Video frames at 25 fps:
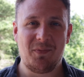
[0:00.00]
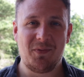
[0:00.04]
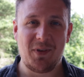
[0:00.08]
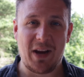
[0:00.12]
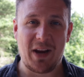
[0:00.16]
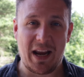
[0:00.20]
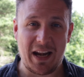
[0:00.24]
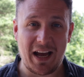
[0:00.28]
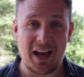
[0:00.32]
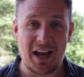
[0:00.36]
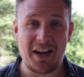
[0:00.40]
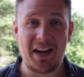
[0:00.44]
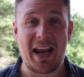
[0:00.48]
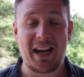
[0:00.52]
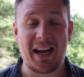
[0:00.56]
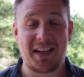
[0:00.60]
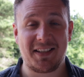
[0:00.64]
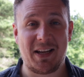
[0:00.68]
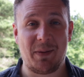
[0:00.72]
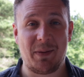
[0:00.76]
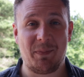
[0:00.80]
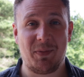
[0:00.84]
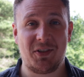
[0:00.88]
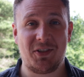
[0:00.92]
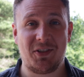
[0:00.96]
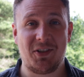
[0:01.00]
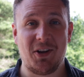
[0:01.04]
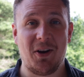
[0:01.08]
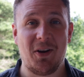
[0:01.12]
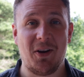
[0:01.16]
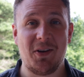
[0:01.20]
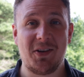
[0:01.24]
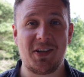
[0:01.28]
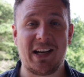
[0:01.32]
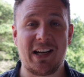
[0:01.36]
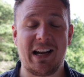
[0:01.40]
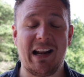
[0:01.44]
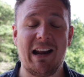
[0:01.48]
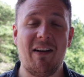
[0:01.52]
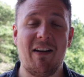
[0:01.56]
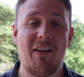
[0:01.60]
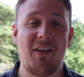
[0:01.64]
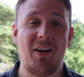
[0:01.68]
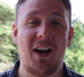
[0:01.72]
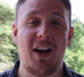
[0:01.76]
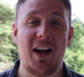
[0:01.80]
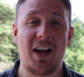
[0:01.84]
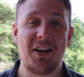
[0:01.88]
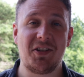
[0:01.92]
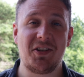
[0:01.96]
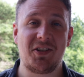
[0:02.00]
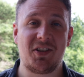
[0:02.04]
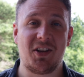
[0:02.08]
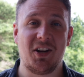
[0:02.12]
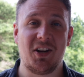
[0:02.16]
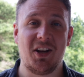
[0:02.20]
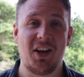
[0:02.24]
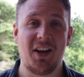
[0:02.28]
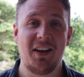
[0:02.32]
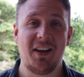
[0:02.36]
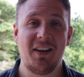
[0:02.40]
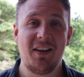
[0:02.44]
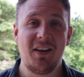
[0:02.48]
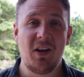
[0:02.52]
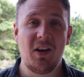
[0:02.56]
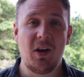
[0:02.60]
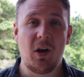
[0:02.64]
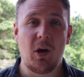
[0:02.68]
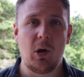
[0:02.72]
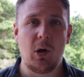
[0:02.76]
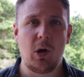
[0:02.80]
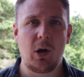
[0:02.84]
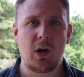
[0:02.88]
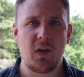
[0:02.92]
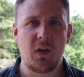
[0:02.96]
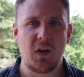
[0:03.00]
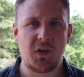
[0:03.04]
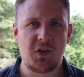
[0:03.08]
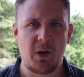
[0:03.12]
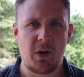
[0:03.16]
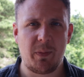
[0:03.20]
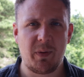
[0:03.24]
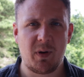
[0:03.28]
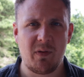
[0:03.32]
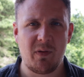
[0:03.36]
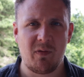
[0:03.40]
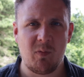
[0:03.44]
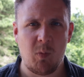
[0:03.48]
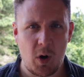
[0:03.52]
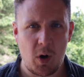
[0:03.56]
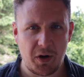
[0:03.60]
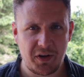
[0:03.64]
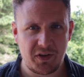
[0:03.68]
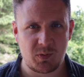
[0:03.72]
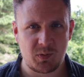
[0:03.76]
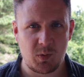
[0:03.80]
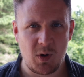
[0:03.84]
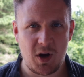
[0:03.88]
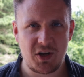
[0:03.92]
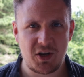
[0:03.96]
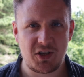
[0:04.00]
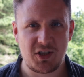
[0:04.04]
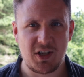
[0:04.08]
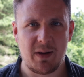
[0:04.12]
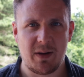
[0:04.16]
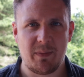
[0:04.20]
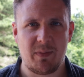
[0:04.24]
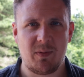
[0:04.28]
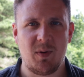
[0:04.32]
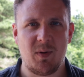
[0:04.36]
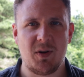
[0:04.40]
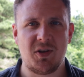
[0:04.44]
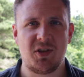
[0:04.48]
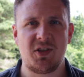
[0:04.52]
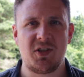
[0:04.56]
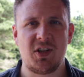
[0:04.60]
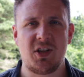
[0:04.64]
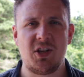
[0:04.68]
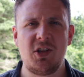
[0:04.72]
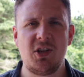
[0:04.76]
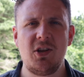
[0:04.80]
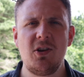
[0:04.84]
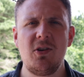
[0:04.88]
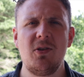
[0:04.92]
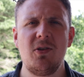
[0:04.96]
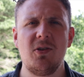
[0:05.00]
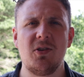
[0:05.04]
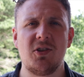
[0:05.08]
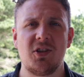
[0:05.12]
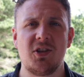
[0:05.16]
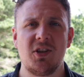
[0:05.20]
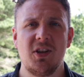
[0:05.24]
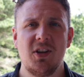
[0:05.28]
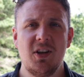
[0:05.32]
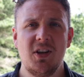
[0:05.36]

In our next episode, Claire and I are just going to look at the topic of what is worship, which is a huge